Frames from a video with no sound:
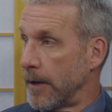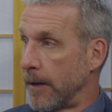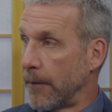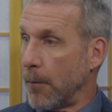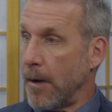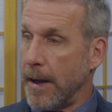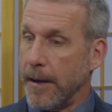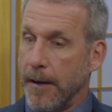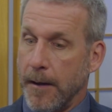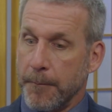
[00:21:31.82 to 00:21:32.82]
The
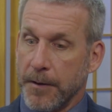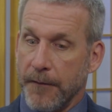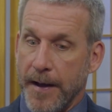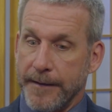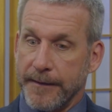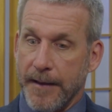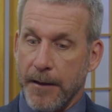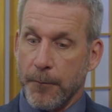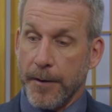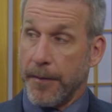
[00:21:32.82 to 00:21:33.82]
Y provides
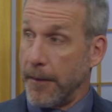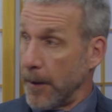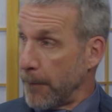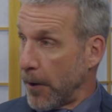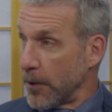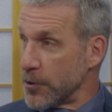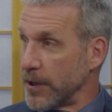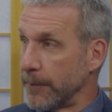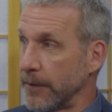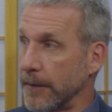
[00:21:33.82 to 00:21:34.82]
that with their
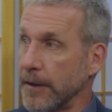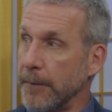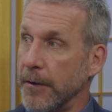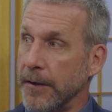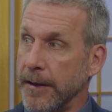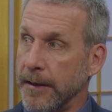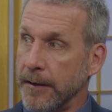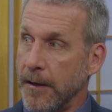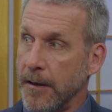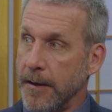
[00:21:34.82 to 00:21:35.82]
partnerships in the community
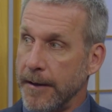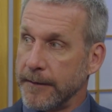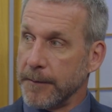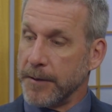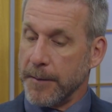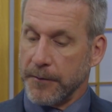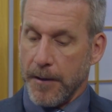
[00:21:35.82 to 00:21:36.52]
and sometimes